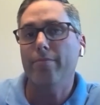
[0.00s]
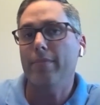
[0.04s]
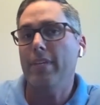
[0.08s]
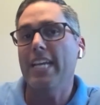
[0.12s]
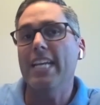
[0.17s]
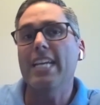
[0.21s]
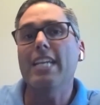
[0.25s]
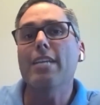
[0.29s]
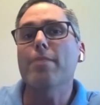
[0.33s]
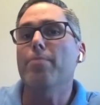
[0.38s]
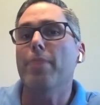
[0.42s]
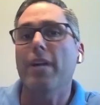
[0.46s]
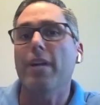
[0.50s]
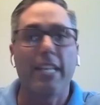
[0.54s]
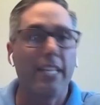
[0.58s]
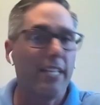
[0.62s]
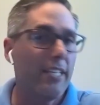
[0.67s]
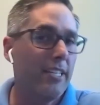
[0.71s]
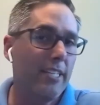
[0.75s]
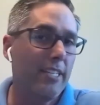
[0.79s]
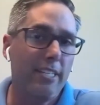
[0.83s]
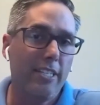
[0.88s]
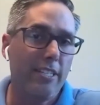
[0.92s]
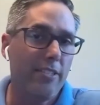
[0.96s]
anybody
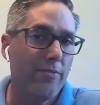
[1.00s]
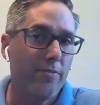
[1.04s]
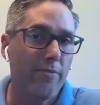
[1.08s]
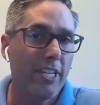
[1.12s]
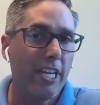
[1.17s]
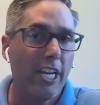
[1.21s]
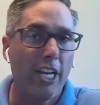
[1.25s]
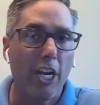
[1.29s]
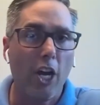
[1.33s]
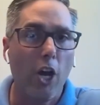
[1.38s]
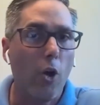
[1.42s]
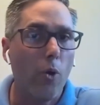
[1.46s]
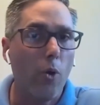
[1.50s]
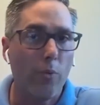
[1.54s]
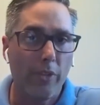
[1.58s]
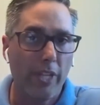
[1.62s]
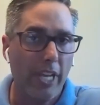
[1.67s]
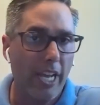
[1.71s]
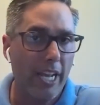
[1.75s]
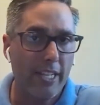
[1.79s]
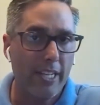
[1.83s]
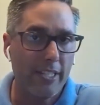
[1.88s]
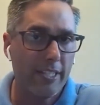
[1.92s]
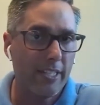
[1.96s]
can de- can hone
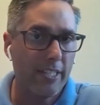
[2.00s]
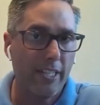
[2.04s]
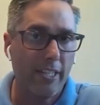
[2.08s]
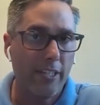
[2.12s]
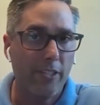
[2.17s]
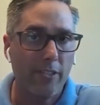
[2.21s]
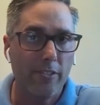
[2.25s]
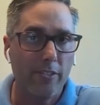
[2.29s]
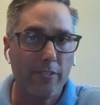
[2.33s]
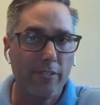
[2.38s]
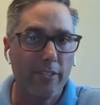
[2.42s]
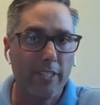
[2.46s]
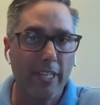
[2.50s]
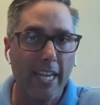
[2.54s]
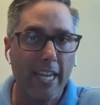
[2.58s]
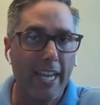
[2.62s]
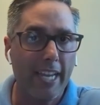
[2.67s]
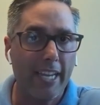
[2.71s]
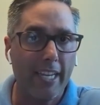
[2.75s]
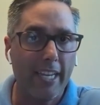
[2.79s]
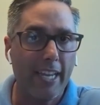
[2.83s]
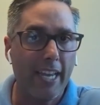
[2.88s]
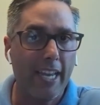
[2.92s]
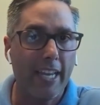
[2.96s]
that skill
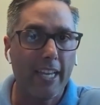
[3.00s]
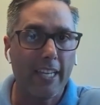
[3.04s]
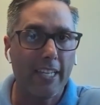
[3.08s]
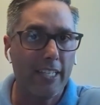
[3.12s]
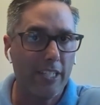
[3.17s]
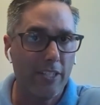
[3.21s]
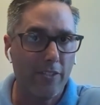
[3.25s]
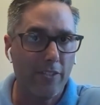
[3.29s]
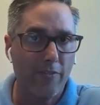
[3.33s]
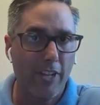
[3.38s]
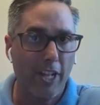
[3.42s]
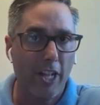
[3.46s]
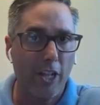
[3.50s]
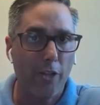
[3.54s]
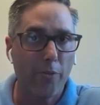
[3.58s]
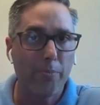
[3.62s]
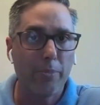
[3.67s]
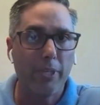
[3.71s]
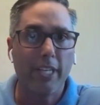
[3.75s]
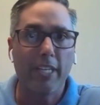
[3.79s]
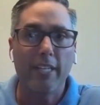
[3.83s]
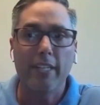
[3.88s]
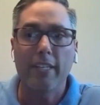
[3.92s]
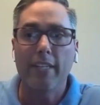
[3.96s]
and mm-hmm. and can
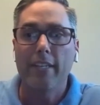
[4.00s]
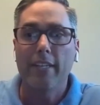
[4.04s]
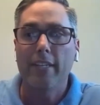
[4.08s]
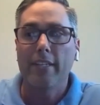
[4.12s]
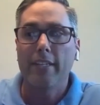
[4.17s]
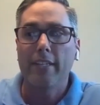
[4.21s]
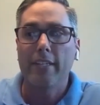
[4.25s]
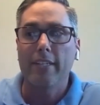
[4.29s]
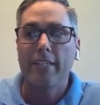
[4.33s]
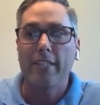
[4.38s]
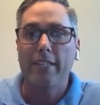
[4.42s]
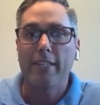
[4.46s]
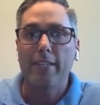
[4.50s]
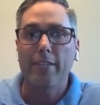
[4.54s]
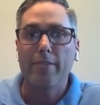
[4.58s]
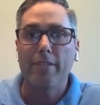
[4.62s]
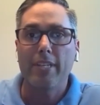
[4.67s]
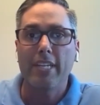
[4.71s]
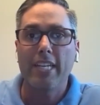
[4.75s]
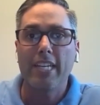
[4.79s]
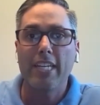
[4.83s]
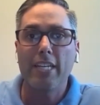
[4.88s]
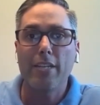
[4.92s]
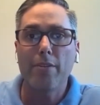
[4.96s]
develop it. Uh,
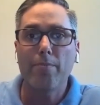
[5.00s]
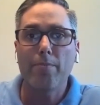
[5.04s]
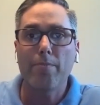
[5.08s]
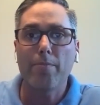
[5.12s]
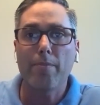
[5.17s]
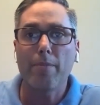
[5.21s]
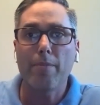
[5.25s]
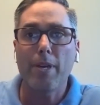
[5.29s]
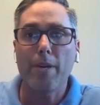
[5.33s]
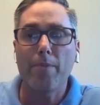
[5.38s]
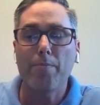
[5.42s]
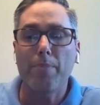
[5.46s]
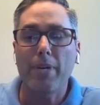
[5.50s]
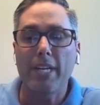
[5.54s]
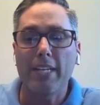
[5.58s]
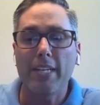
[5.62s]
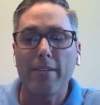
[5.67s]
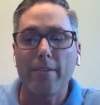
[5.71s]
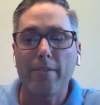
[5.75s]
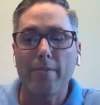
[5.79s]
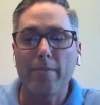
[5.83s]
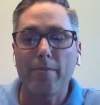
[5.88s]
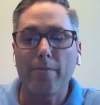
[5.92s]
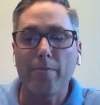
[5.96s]
any,
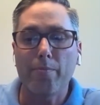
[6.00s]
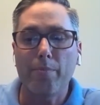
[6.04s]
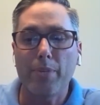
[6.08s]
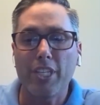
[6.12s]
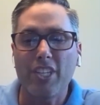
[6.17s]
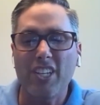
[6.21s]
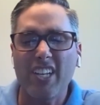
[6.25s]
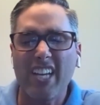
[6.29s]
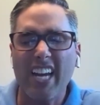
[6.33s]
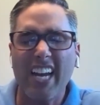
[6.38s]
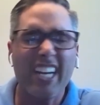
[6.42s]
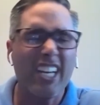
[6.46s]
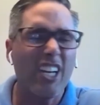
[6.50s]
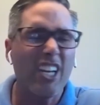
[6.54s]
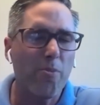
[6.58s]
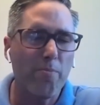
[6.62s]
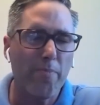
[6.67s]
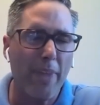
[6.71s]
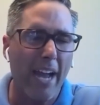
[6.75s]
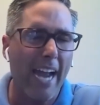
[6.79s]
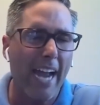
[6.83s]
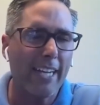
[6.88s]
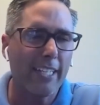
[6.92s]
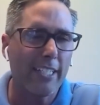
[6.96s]
but but you got to go
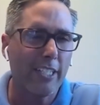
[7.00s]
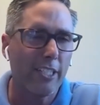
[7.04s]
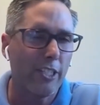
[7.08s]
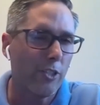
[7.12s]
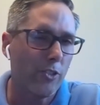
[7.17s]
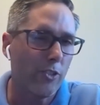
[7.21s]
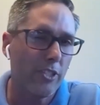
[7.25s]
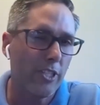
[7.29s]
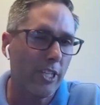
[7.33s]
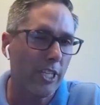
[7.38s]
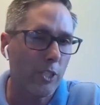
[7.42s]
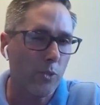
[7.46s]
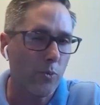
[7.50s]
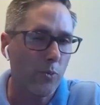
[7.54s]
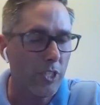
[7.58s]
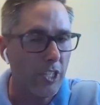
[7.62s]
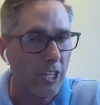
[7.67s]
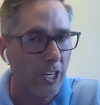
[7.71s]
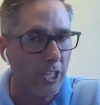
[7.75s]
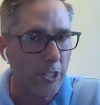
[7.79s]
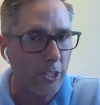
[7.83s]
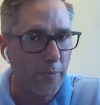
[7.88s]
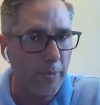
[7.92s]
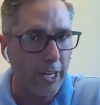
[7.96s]
back to those things we
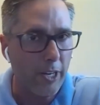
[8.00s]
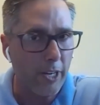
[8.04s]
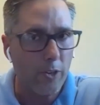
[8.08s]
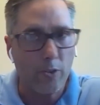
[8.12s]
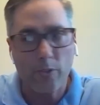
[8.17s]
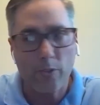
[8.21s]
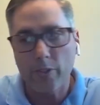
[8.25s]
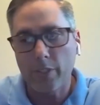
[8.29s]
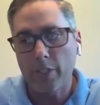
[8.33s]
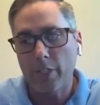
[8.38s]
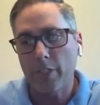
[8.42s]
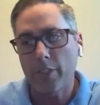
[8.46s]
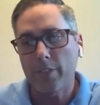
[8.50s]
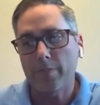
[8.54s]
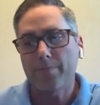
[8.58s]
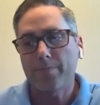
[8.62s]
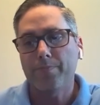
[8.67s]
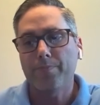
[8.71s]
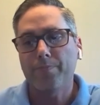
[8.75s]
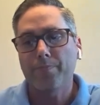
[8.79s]
talked about earlier: